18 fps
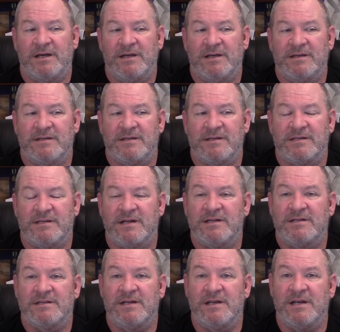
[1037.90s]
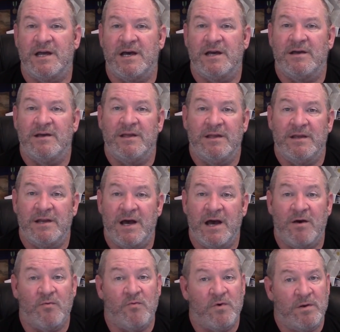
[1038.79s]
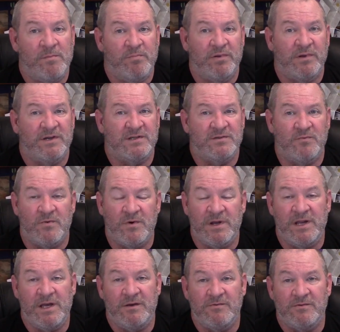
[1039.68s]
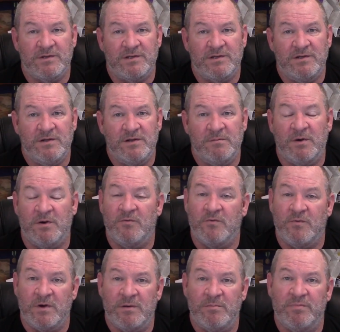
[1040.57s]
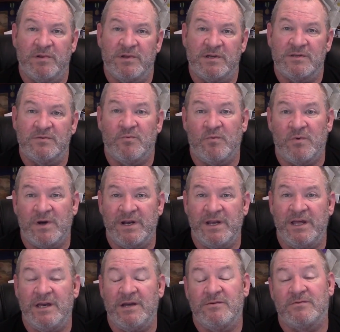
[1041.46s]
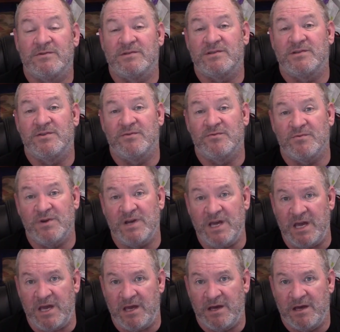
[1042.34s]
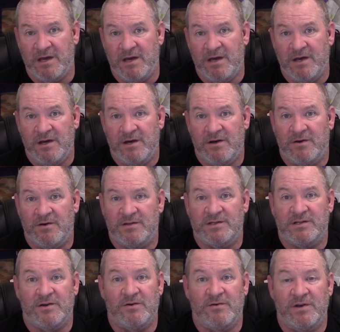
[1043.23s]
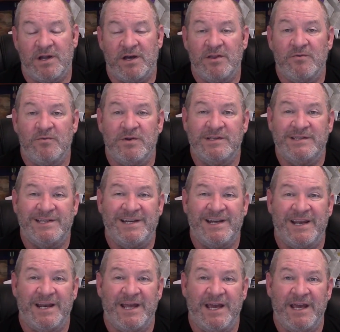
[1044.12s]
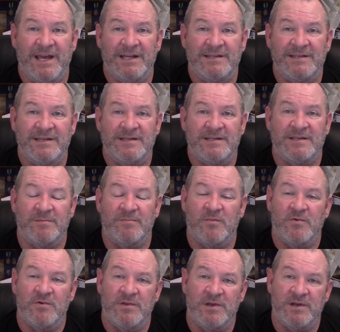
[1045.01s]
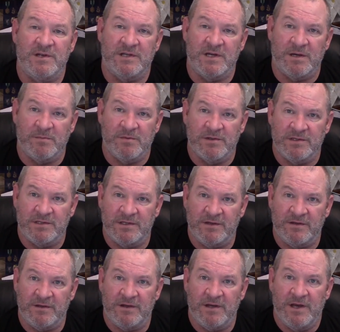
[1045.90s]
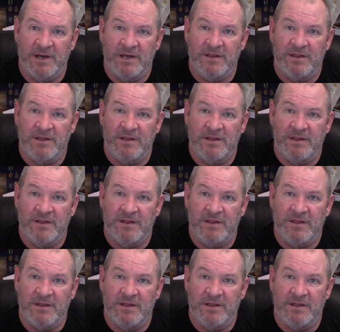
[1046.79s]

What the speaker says: is essentially not 1 plus 1 equals 2, but 1 plus 1 equals 3. So in other words, it enhances and more than doubles the